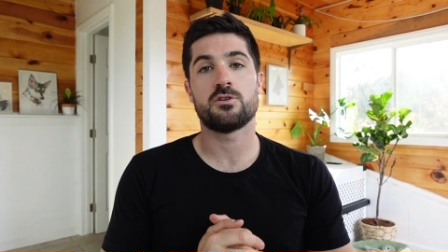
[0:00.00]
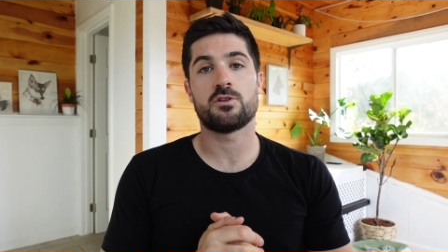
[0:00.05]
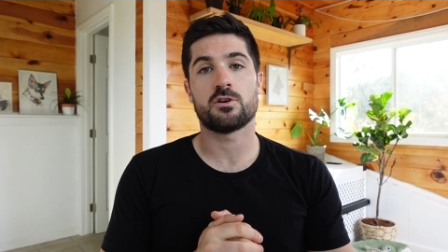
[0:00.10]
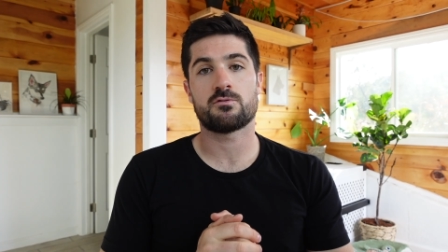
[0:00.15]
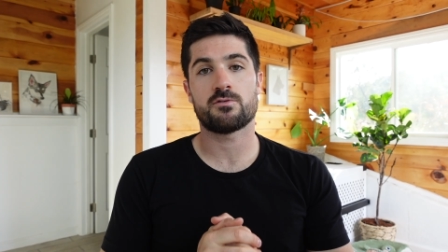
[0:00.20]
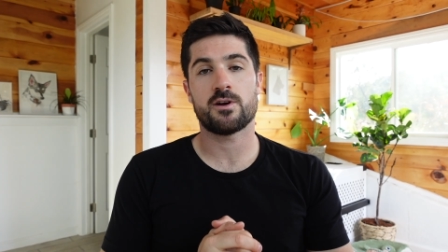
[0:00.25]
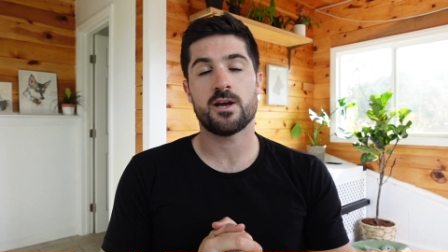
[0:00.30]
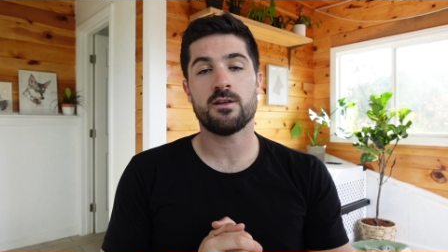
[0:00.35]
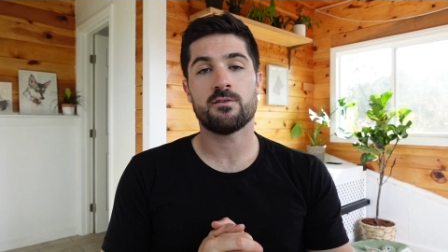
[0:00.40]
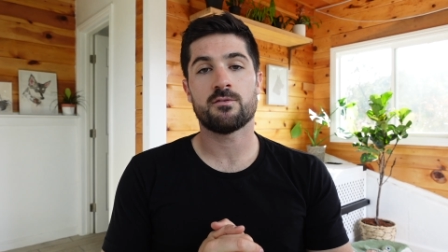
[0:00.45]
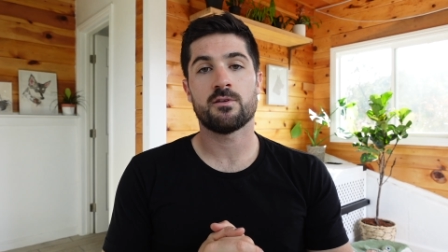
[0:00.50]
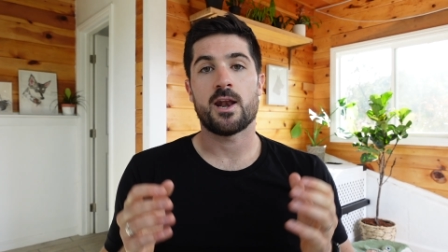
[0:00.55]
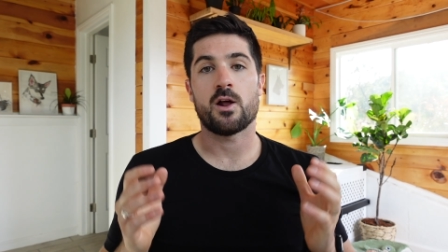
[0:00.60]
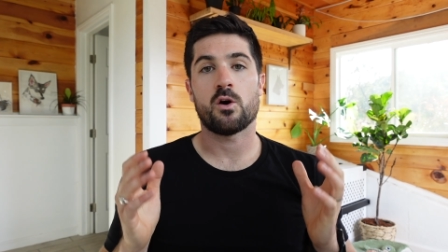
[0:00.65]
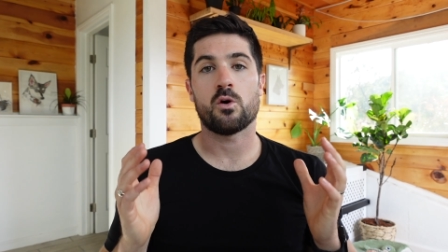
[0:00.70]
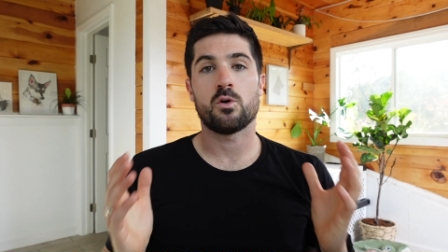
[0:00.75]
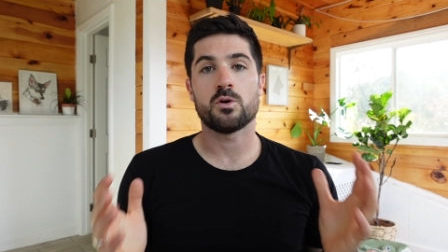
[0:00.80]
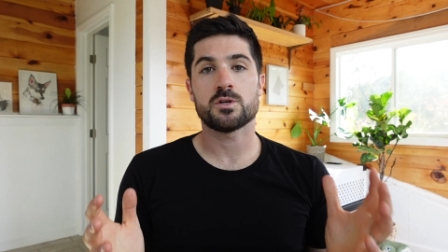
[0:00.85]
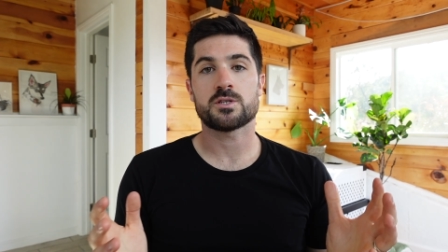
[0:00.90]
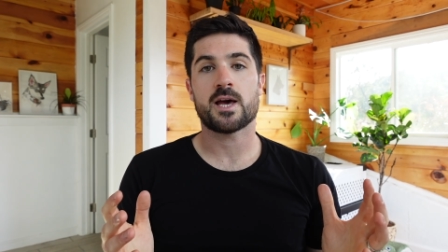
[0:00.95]
to the crate, and
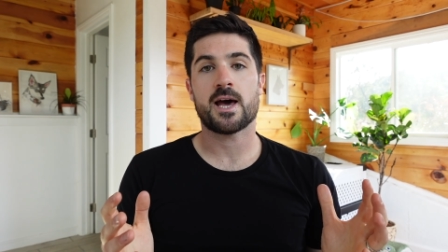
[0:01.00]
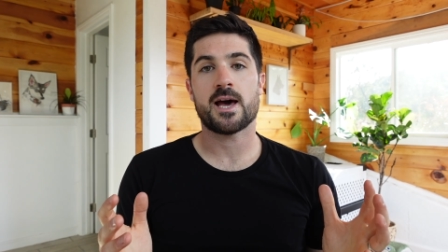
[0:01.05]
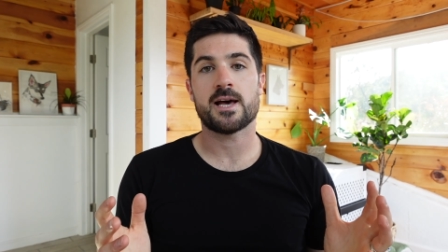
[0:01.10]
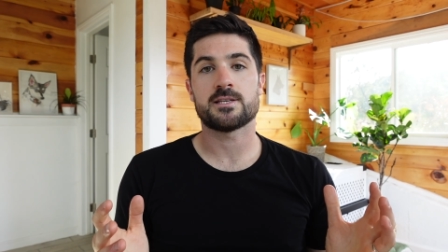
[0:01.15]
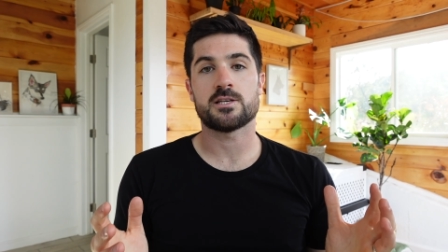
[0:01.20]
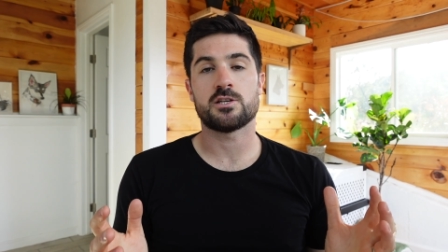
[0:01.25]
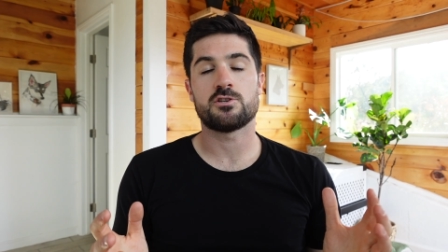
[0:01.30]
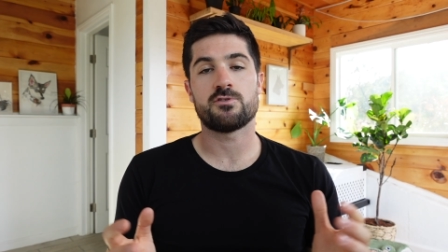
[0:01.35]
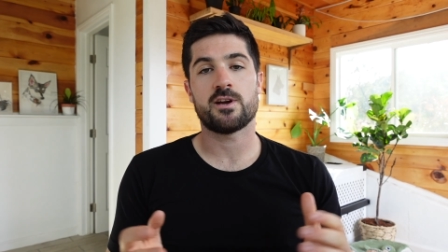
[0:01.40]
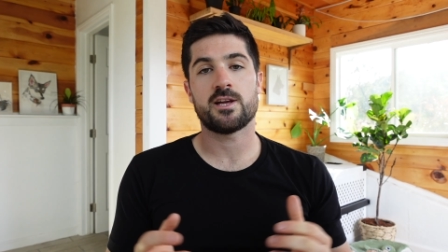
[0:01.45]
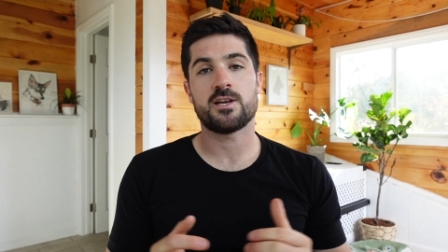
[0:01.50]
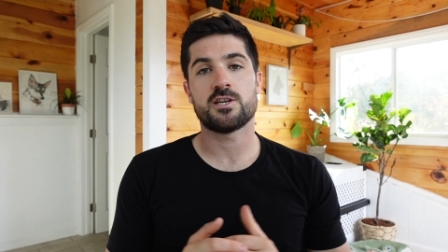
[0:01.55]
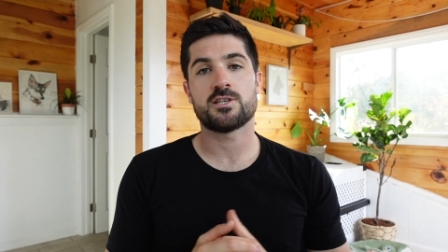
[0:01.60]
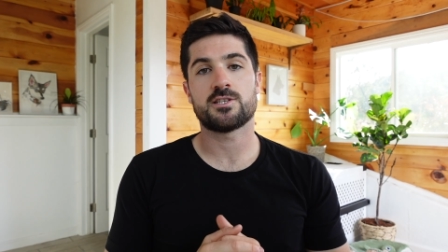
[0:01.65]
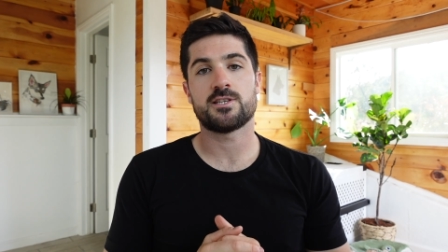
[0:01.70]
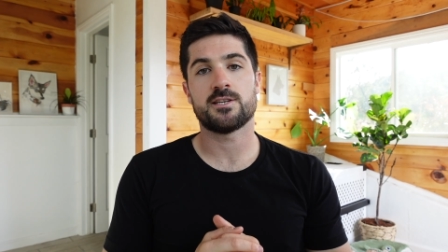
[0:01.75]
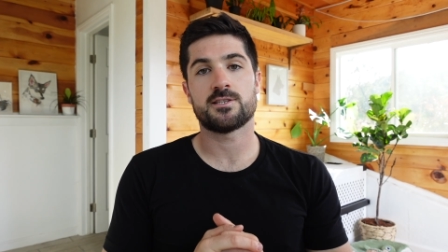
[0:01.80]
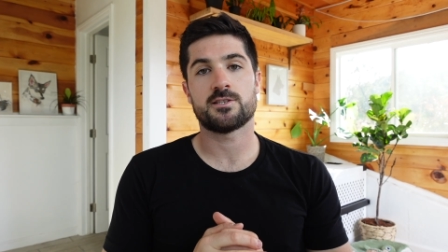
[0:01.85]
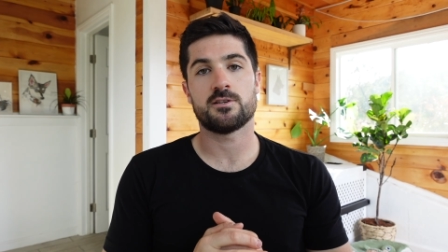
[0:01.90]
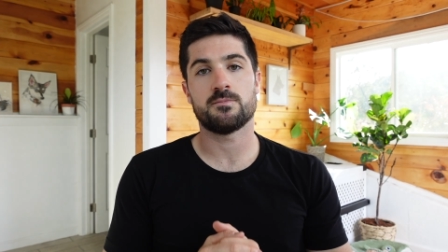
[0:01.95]
it also has a drainage
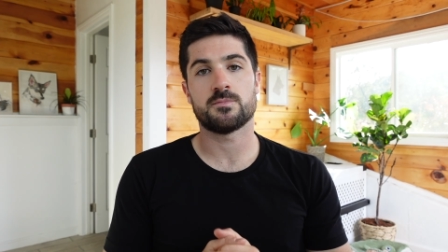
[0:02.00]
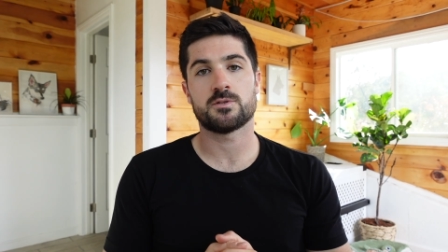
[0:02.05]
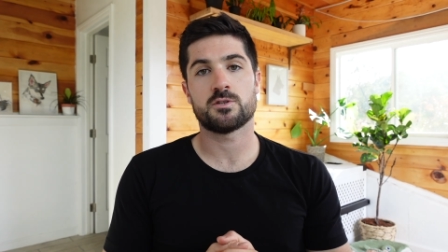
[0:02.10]
system,